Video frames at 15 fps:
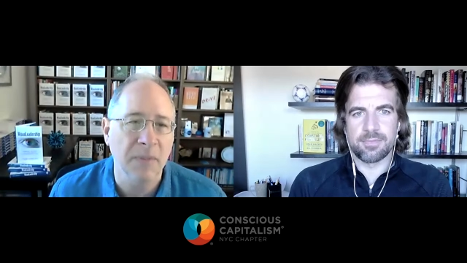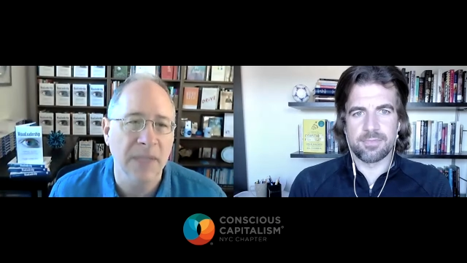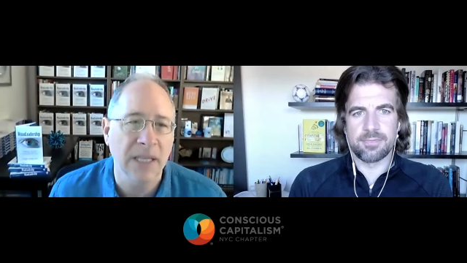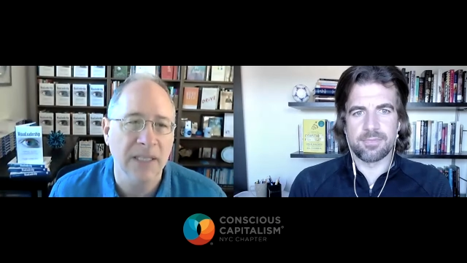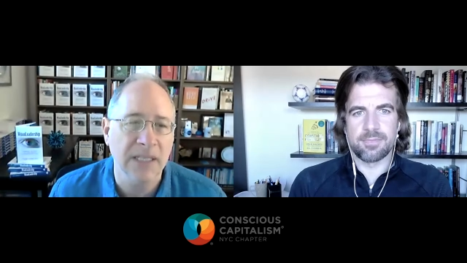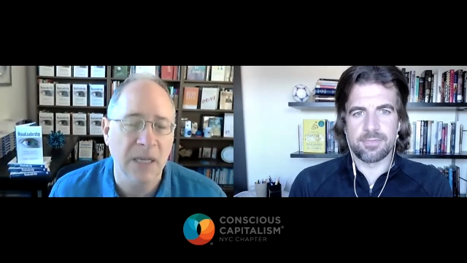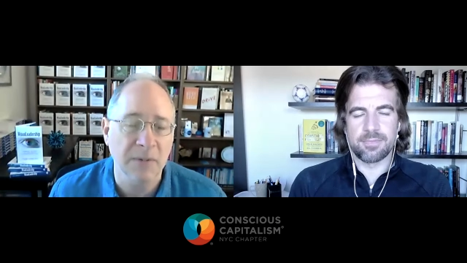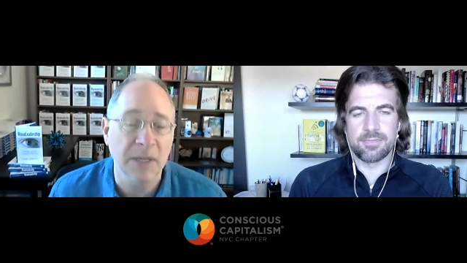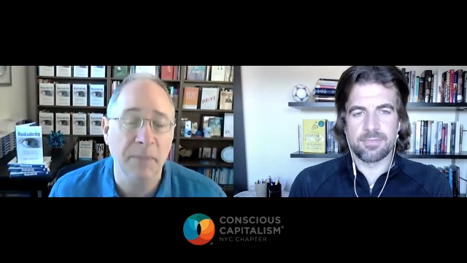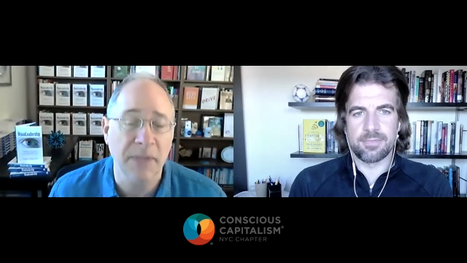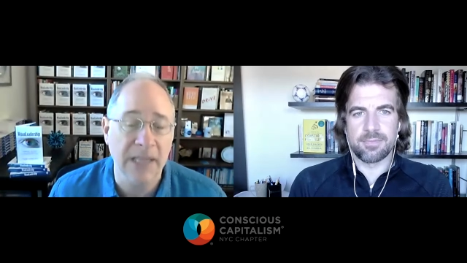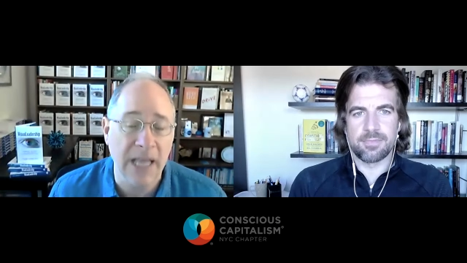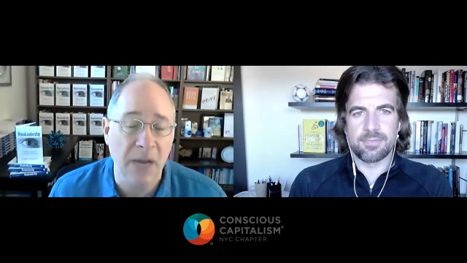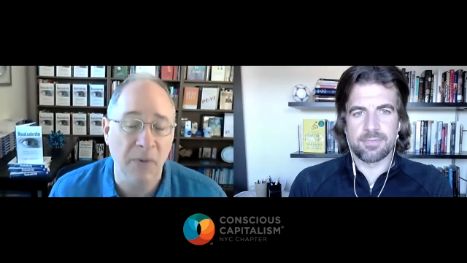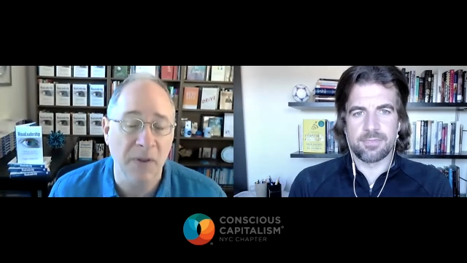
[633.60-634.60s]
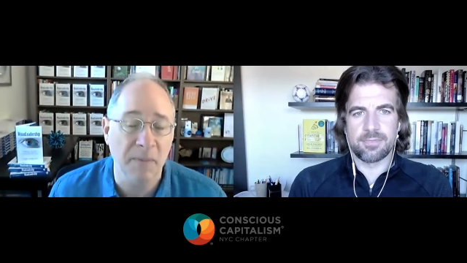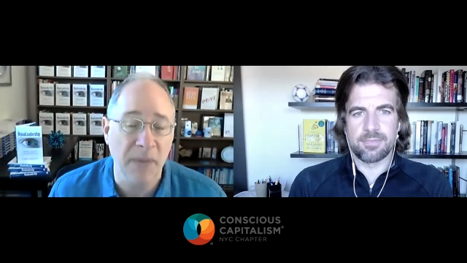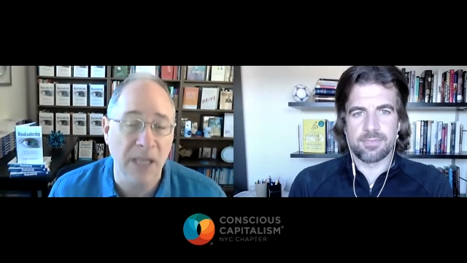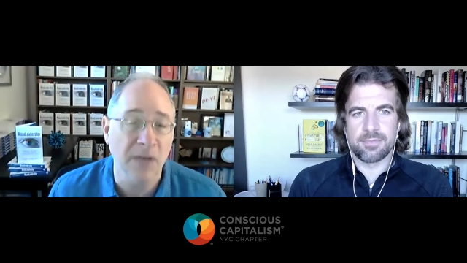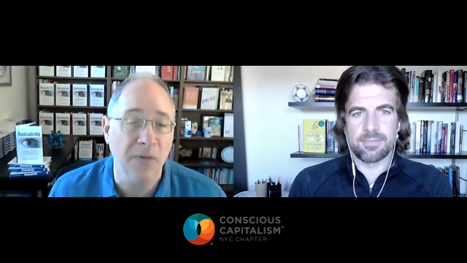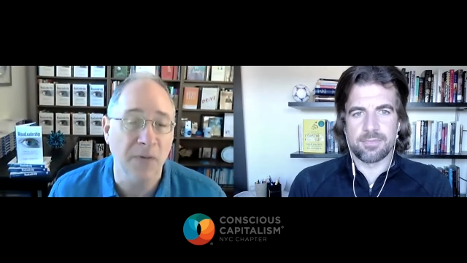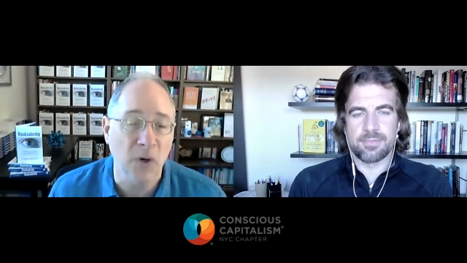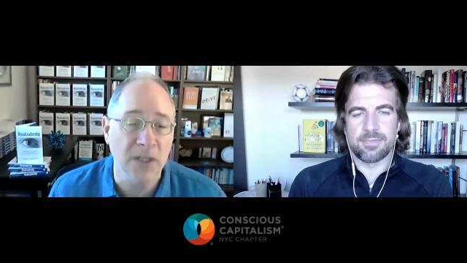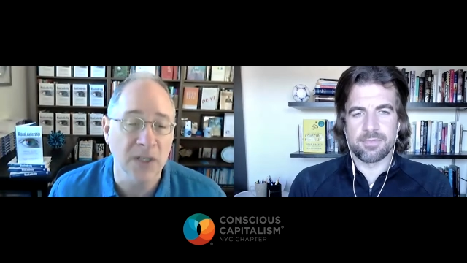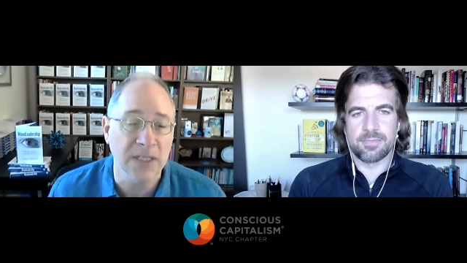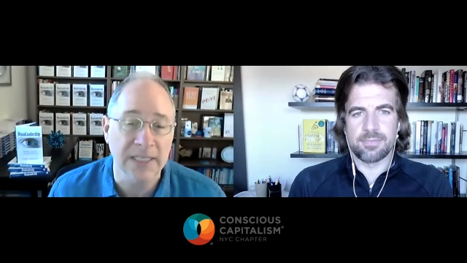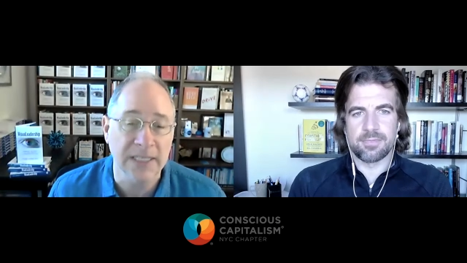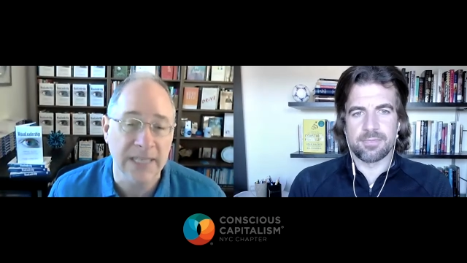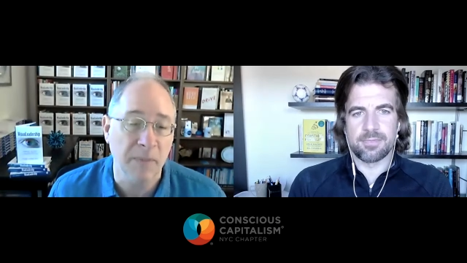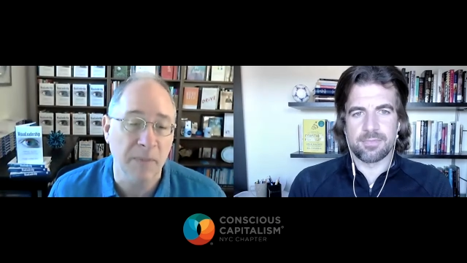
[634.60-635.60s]
Speaker 1: that comes up a lot with metaphors and
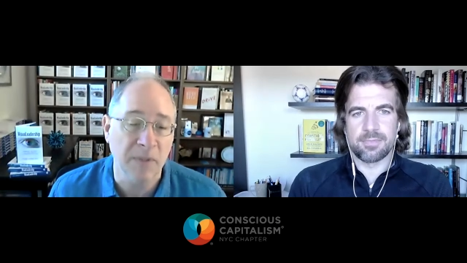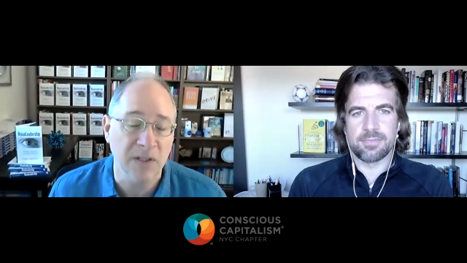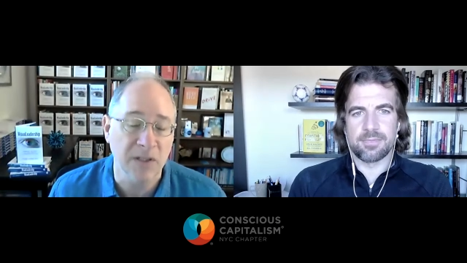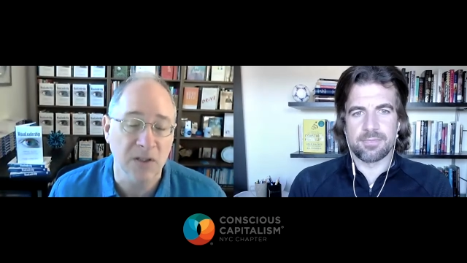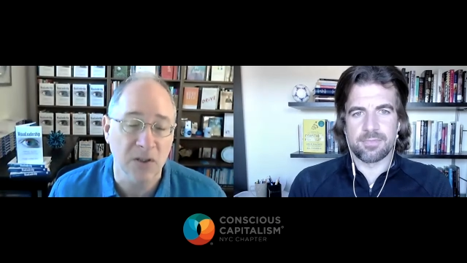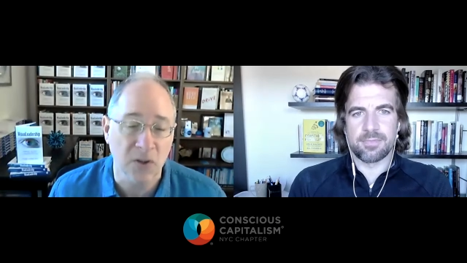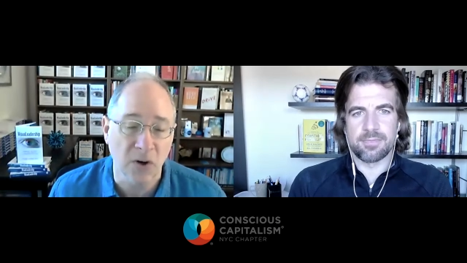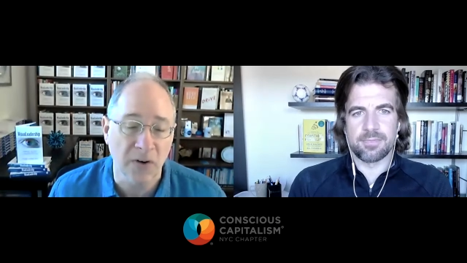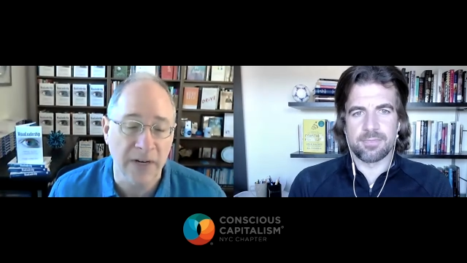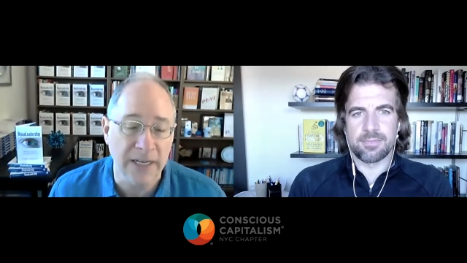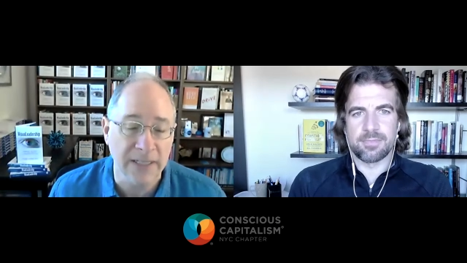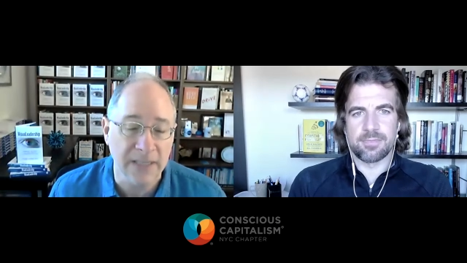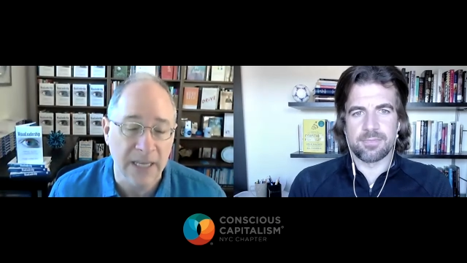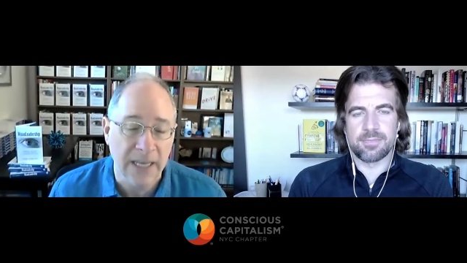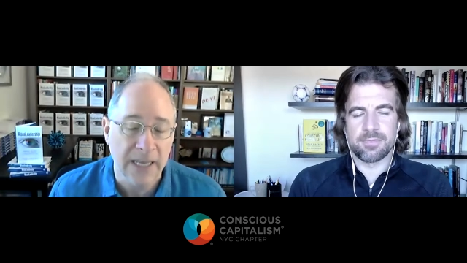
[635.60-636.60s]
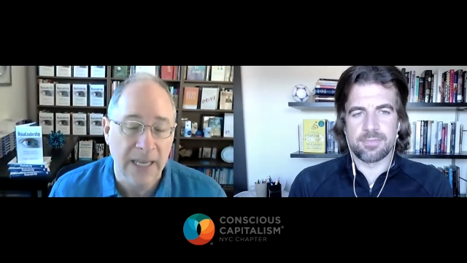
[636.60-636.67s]
examples and stories.